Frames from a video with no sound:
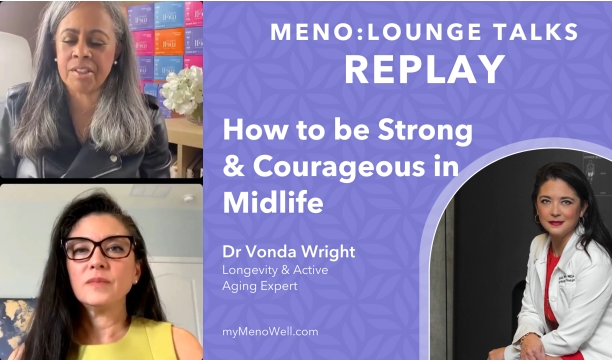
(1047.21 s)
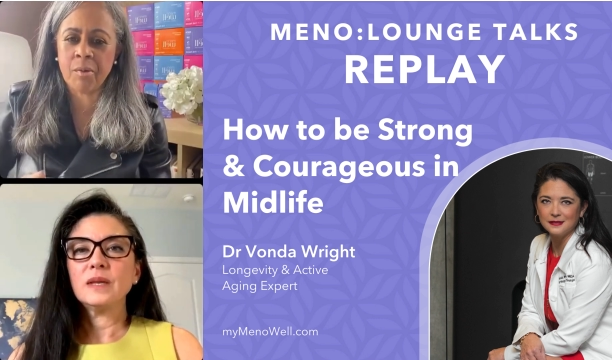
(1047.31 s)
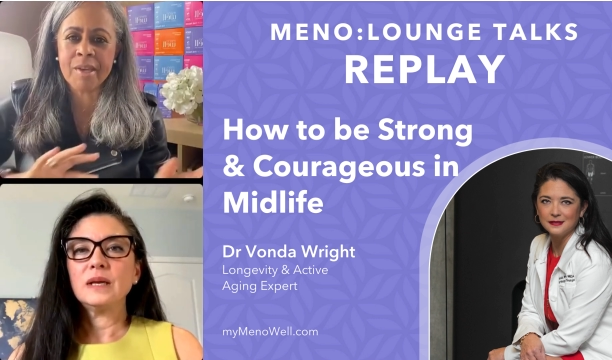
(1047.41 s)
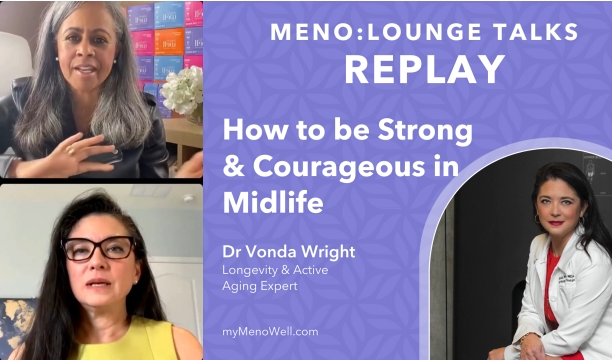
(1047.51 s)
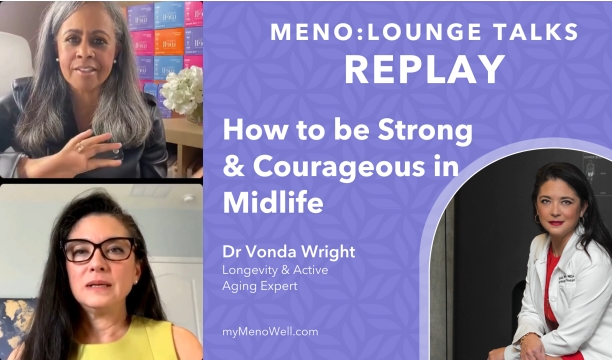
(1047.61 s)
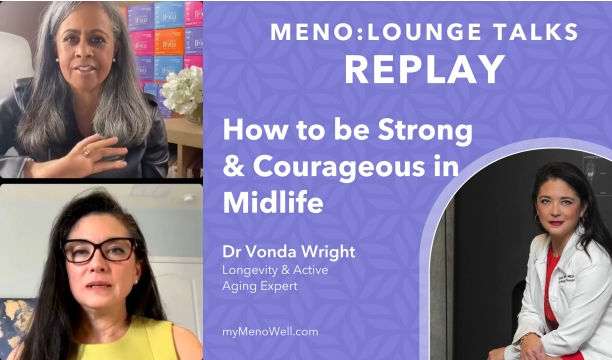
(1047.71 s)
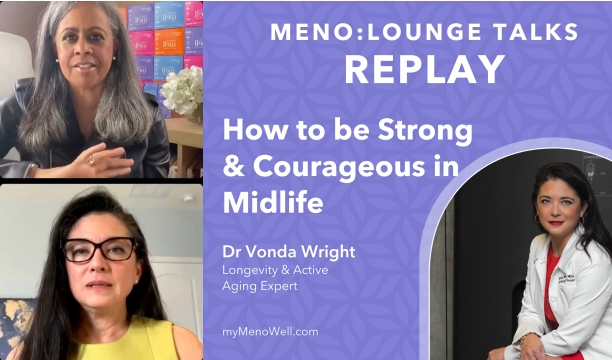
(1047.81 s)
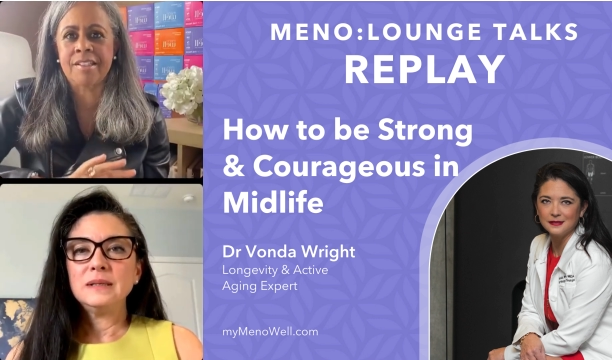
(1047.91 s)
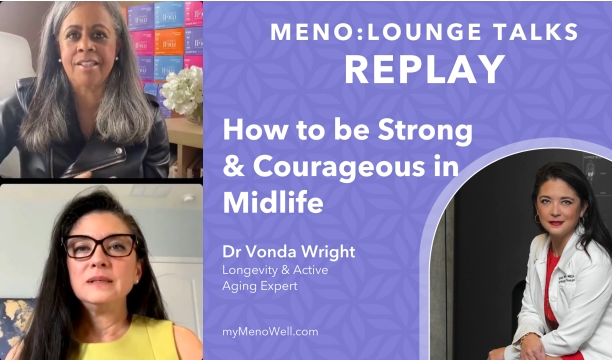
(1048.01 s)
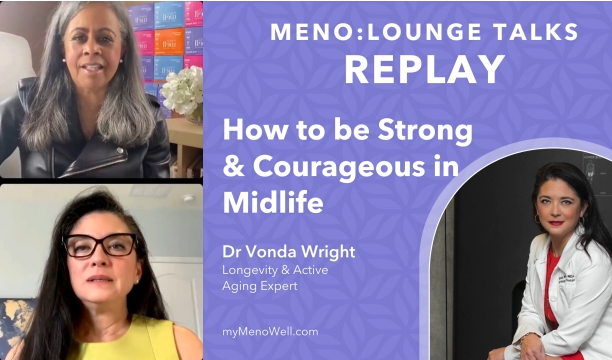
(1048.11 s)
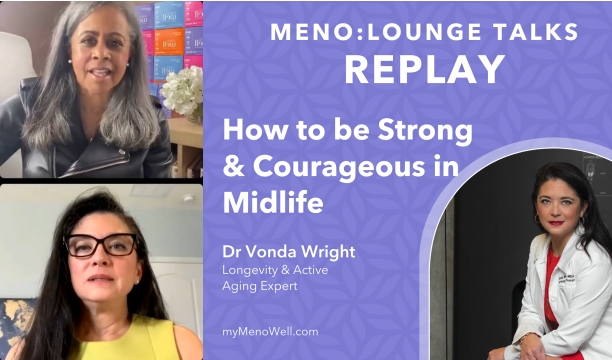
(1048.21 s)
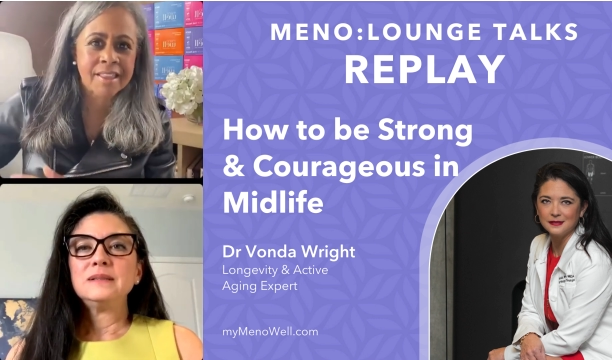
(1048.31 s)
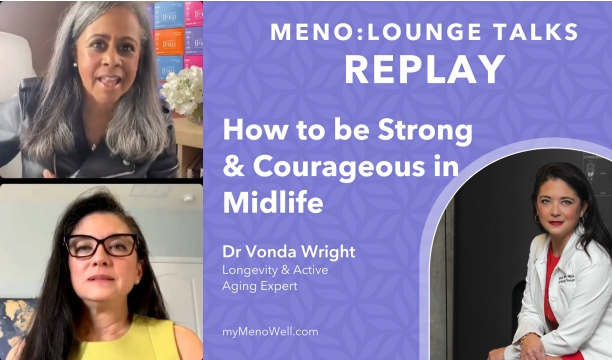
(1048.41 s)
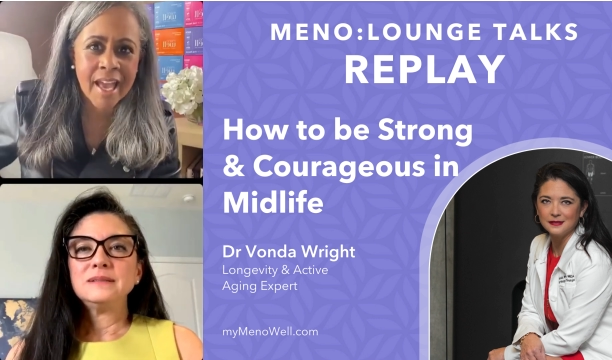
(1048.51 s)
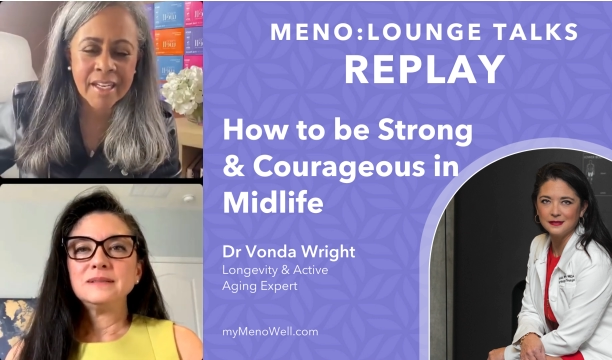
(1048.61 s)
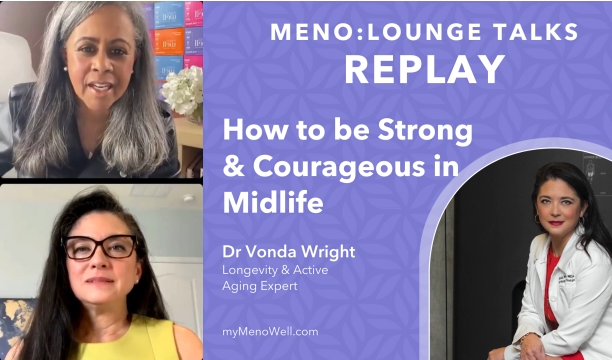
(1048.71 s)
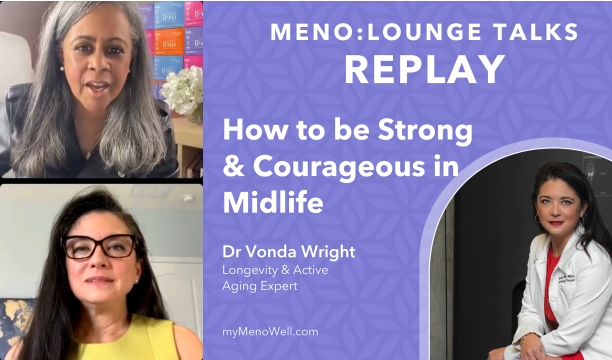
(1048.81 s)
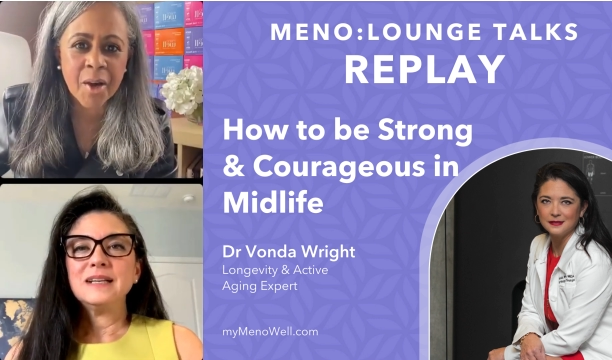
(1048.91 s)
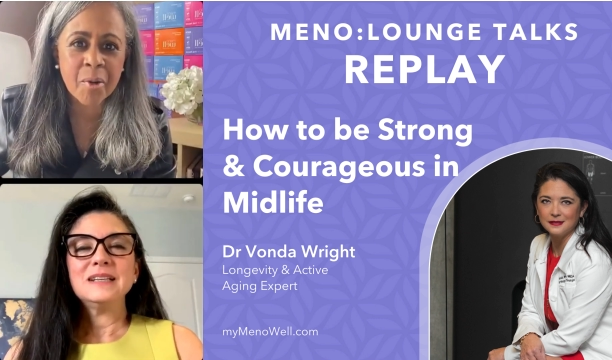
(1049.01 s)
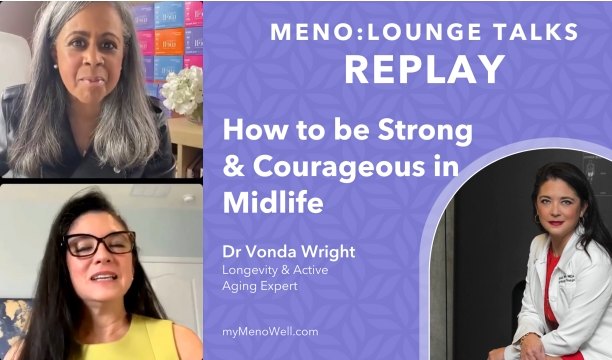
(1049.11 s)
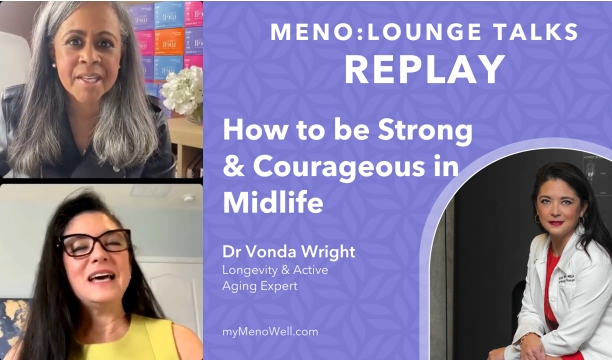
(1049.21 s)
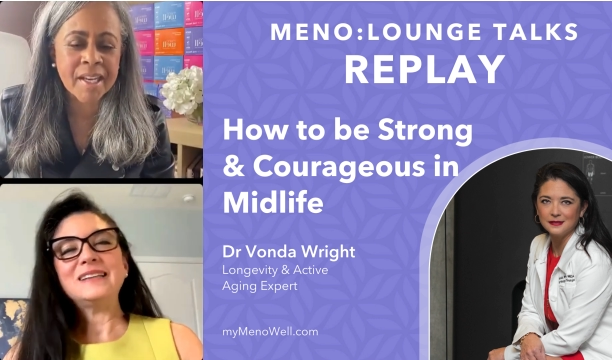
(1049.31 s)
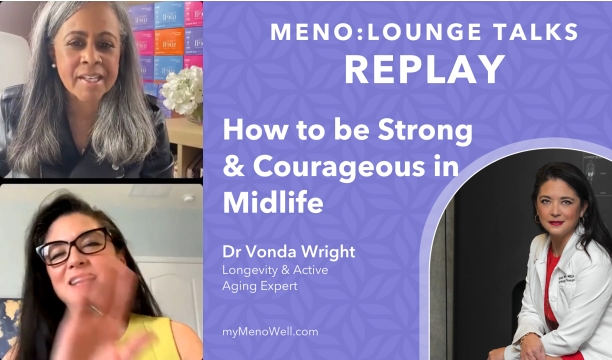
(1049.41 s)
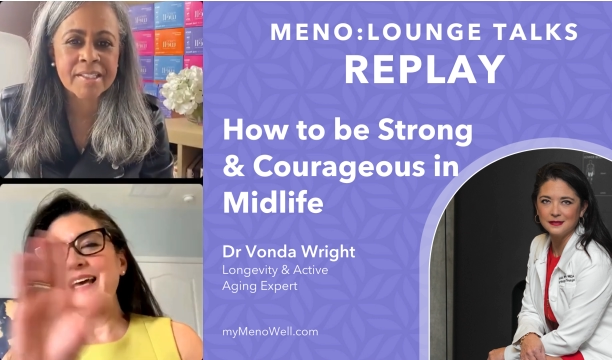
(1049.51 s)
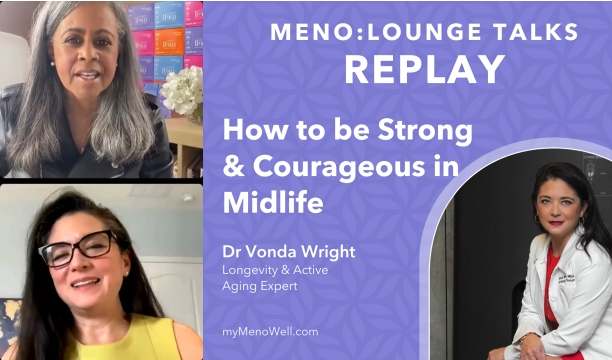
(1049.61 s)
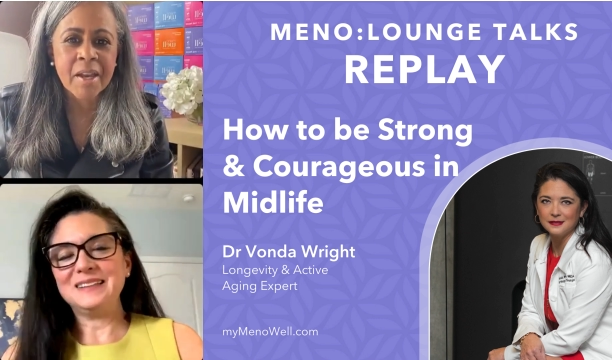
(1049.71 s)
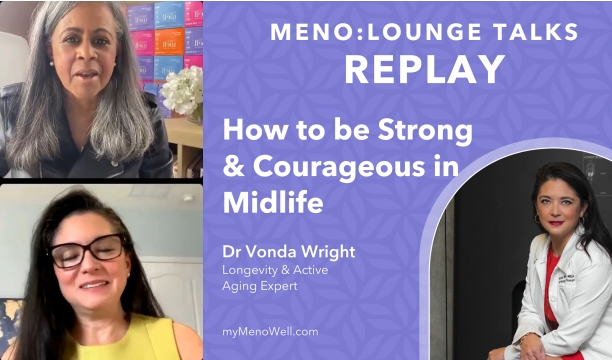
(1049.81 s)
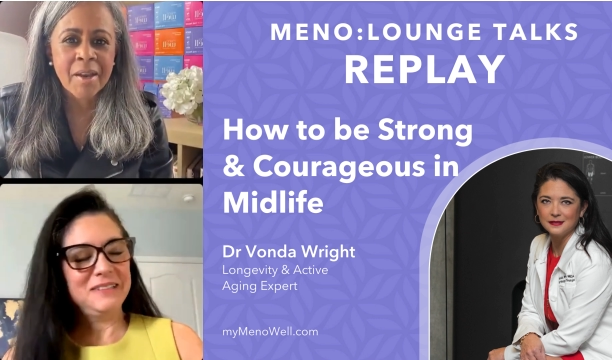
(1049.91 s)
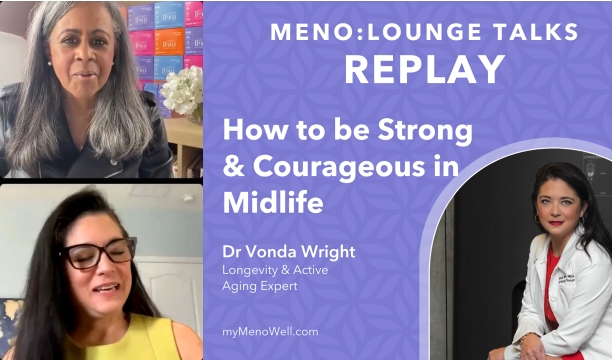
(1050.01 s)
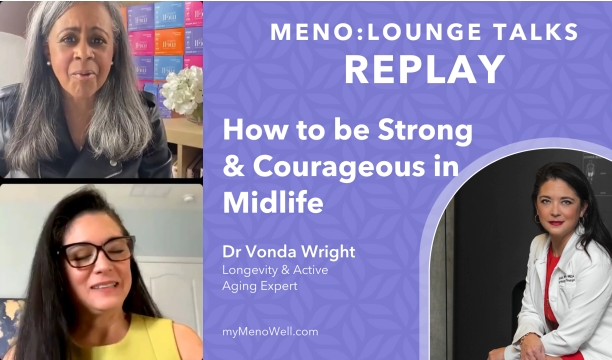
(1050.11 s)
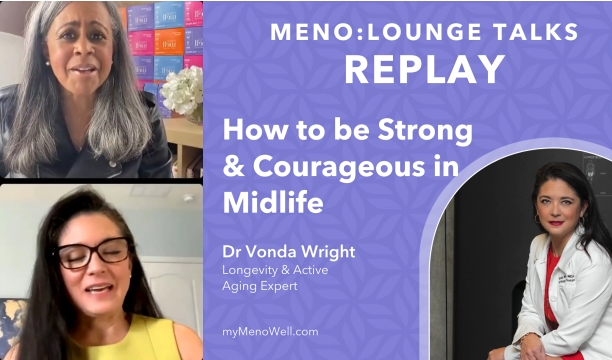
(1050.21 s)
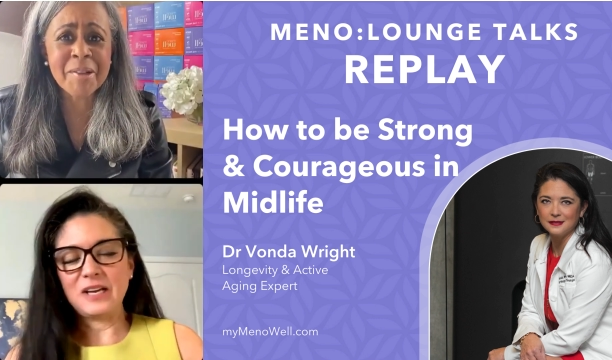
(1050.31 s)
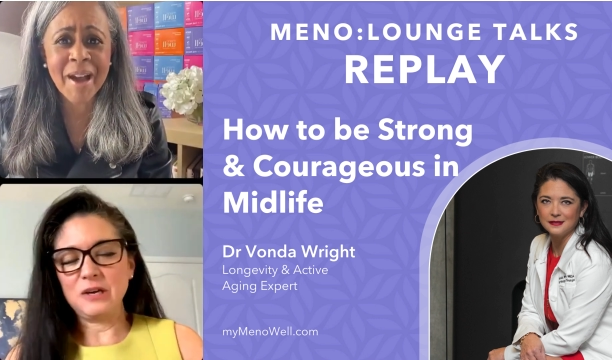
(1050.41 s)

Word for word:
Speaker 1: So we can just let that go because let's get, let's what you